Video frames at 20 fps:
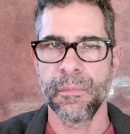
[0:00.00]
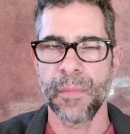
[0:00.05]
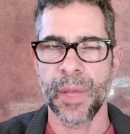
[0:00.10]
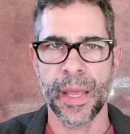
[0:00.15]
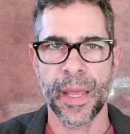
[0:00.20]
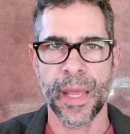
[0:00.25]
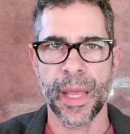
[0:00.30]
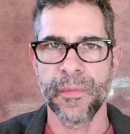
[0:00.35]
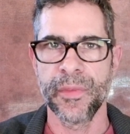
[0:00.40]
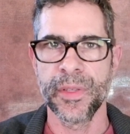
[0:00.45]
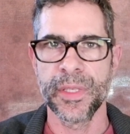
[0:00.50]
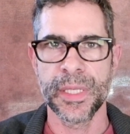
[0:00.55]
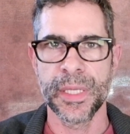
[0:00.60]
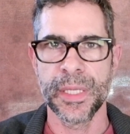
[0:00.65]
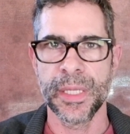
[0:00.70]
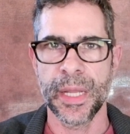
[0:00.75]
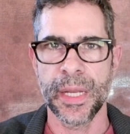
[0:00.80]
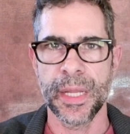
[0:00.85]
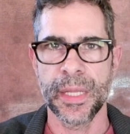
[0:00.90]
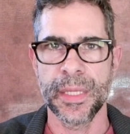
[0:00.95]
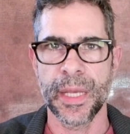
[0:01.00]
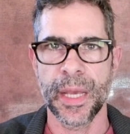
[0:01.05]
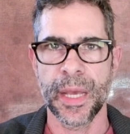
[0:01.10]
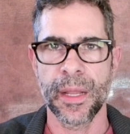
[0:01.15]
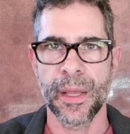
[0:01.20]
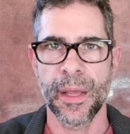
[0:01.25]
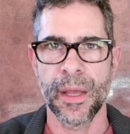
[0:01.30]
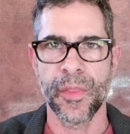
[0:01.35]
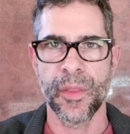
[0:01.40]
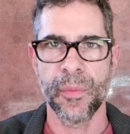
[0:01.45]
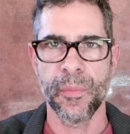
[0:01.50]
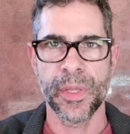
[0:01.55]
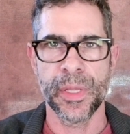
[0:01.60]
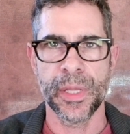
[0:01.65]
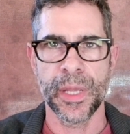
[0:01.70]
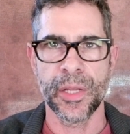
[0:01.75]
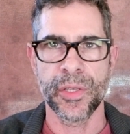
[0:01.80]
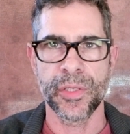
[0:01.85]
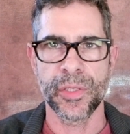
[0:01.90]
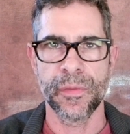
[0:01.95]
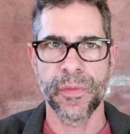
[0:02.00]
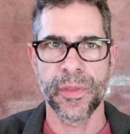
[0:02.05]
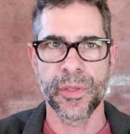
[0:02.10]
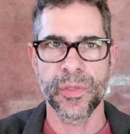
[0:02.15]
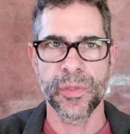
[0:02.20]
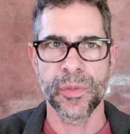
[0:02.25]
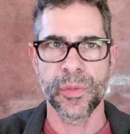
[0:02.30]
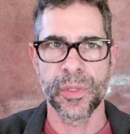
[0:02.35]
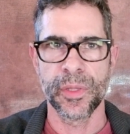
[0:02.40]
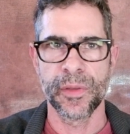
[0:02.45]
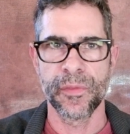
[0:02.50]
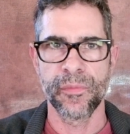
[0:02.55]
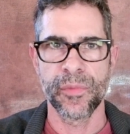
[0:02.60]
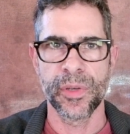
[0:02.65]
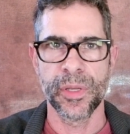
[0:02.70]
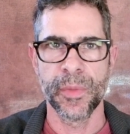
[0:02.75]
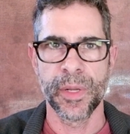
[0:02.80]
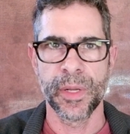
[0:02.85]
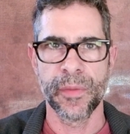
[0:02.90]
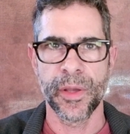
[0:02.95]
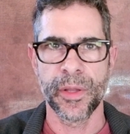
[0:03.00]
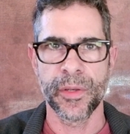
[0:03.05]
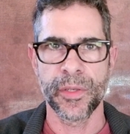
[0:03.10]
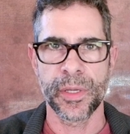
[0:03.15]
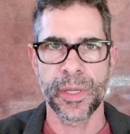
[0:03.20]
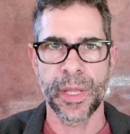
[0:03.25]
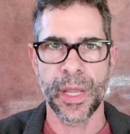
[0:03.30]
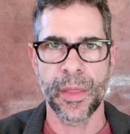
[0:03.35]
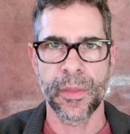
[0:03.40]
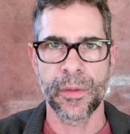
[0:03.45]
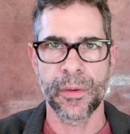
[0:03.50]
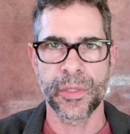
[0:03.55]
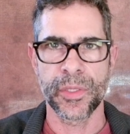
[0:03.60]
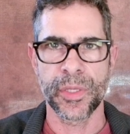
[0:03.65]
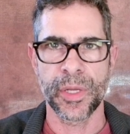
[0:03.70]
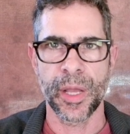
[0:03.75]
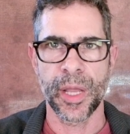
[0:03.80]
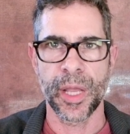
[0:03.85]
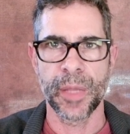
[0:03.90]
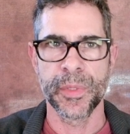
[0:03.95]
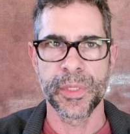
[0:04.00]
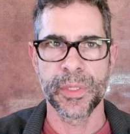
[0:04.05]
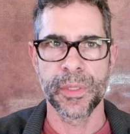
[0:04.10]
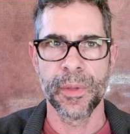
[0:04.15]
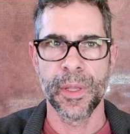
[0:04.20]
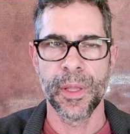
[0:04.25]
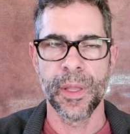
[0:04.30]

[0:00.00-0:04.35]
I haven't seen any data on the pH of the stool of primitive hunter-gatherer tribes.